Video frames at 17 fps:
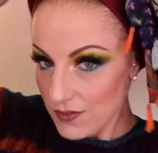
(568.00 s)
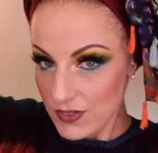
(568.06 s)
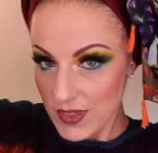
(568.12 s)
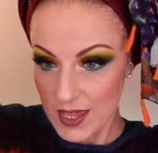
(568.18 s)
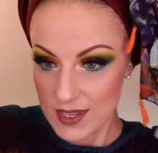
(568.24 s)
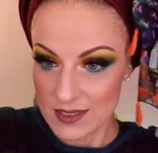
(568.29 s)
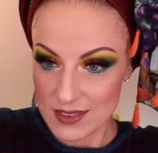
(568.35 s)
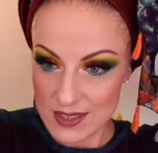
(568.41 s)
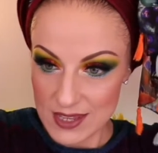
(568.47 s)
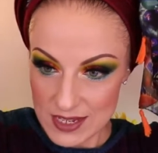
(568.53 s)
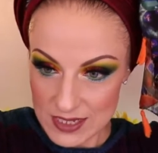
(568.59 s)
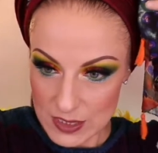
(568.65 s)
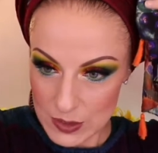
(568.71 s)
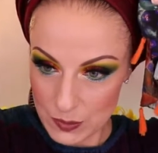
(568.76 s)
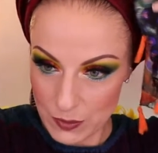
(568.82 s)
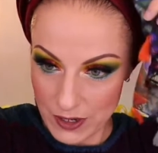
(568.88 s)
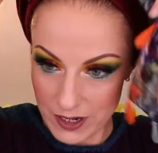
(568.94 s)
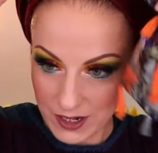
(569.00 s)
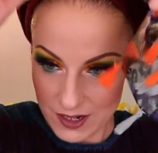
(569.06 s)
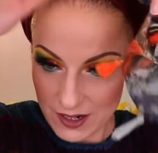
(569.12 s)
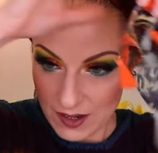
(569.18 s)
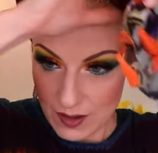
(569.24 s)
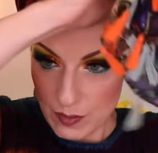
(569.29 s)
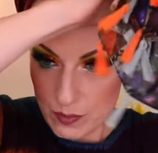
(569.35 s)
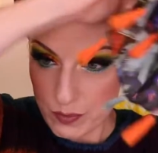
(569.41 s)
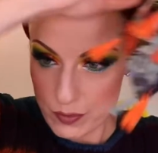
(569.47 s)
then this
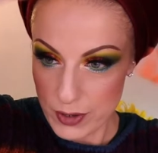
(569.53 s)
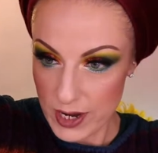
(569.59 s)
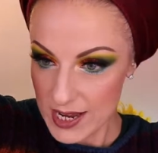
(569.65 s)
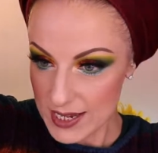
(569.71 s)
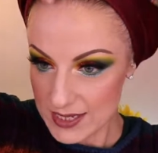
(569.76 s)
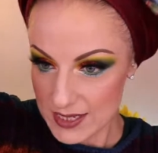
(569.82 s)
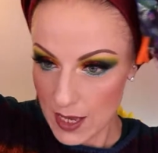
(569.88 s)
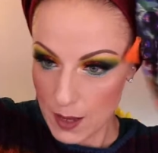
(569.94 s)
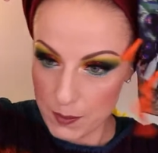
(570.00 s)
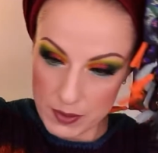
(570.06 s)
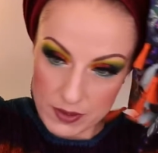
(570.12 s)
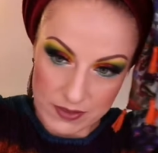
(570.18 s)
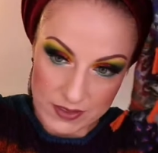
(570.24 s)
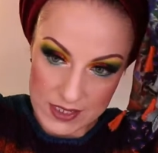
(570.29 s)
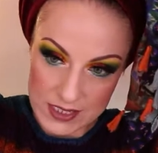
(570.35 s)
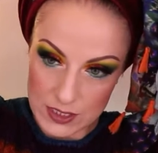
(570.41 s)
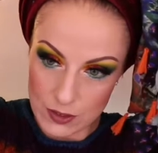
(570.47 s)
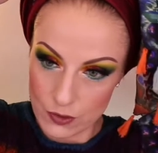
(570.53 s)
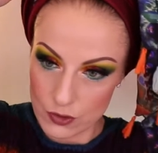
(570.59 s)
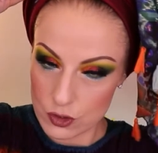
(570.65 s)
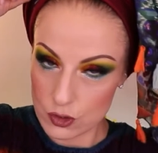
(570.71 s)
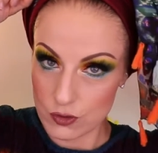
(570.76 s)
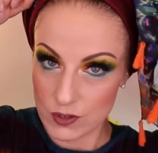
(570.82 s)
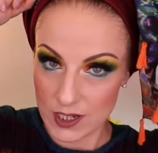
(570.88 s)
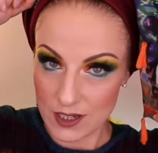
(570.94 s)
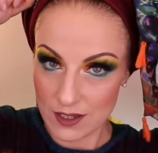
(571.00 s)
one breaks up this long
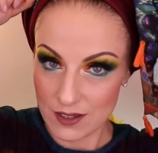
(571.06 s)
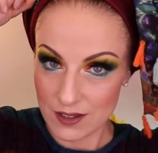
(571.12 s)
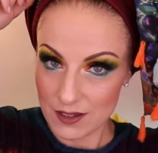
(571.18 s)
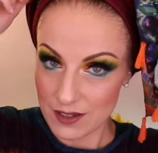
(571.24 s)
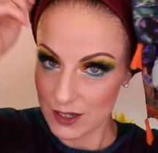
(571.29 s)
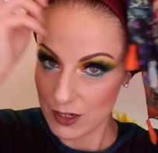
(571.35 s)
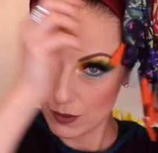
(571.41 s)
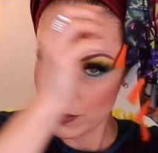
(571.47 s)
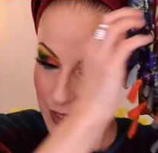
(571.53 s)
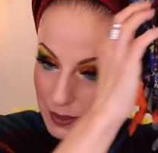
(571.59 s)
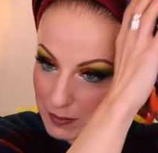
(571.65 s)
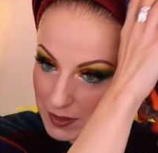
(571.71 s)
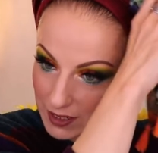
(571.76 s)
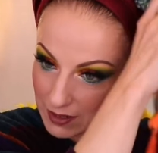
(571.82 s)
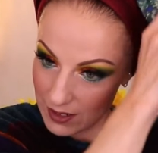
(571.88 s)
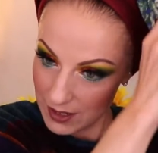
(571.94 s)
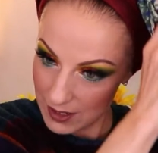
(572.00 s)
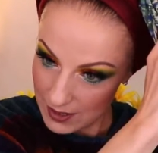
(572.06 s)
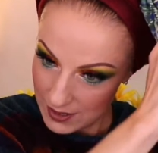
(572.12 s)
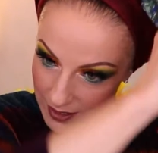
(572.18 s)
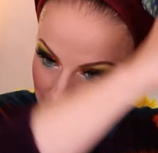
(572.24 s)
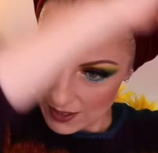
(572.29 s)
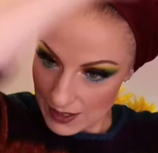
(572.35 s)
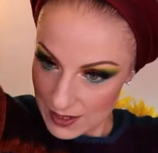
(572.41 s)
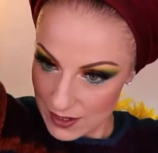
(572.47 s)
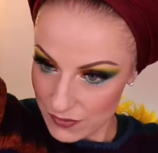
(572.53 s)
streak. You know what I mean?
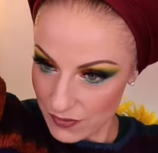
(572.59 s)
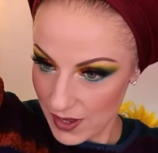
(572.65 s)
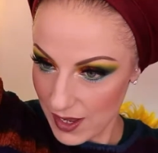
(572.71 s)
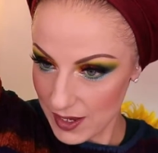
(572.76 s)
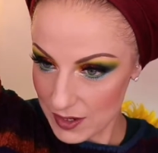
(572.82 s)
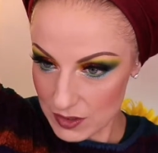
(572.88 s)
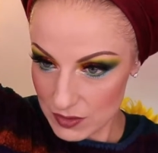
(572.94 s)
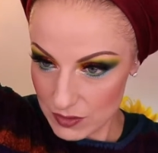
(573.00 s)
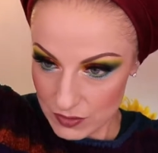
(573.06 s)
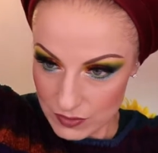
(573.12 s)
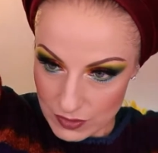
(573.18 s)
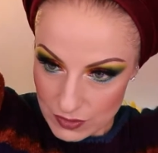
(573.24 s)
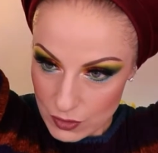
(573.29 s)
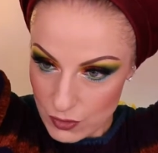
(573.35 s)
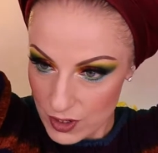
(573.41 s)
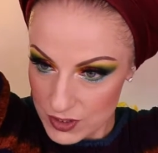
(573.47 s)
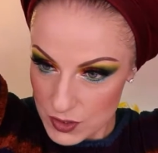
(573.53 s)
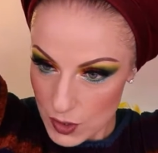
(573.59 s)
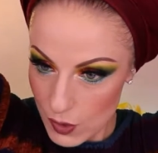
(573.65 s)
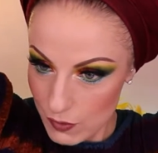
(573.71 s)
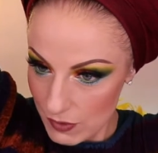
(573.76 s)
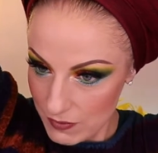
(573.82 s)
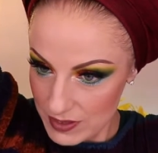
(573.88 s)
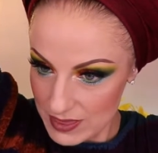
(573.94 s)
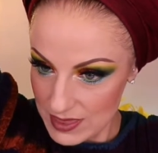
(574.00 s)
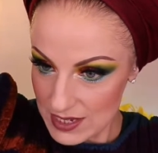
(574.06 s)
If I cross
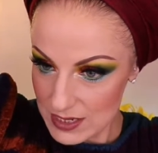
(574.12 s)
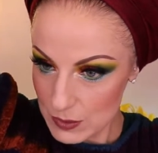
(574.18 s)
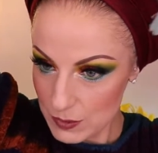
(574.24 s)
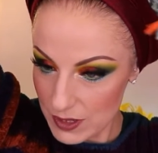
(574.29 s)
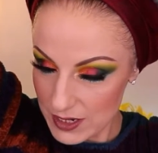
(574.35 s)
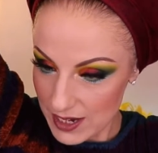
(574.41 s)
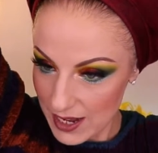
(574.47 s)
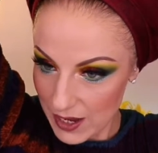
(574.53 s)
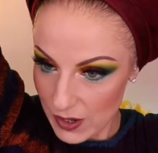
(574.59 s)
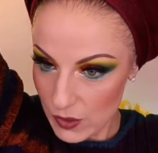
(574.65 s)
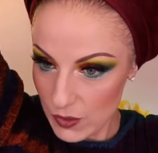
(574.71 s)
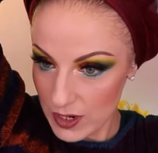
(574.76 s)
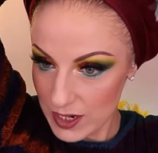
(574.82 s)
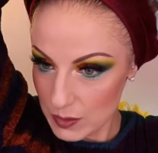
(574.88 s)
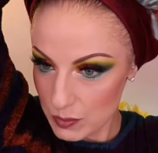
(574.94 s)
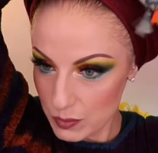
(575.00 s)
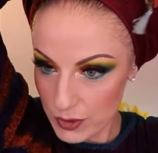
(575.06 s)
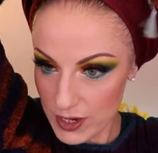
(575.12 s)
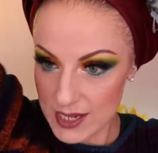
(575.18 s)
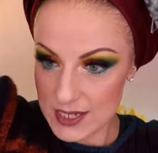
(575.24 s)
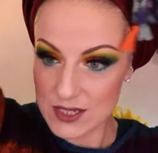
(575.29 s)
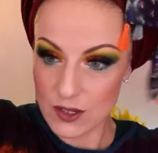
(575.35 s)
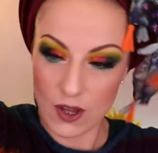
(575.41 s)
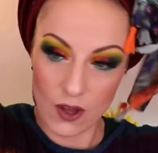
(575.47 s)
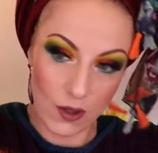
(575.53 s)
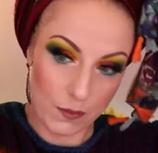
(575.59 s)
over with this one now, it
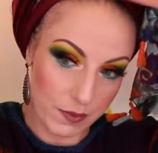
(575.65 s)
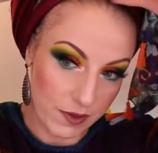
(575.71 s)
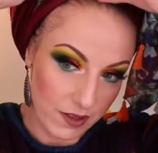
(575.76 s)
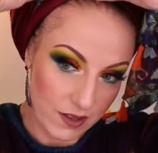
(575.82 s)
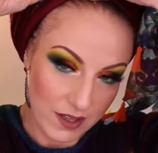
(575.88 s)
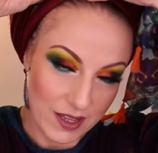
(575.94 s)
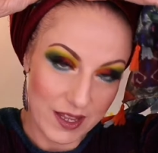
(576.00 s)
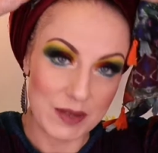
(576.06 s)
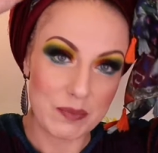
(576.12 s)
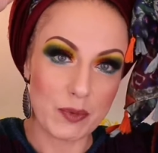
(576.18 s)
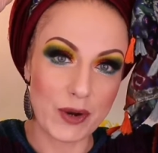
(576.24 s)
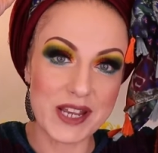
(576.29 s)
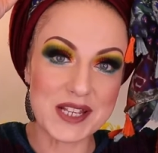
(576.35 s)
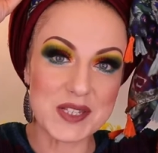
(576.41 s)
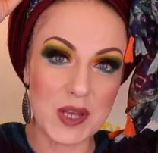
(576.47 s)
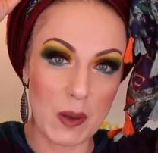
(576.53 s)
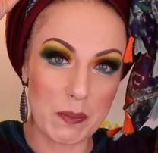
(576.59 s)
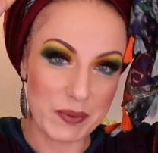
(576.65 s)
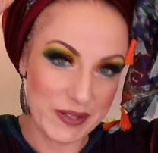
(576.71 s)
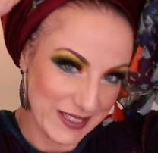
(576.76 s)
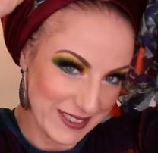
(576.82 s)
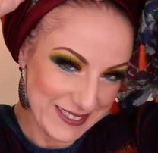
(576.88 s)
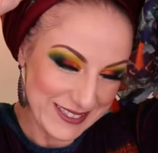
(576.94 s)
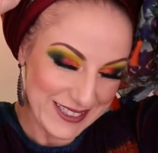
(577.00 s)
breaks up it breaks up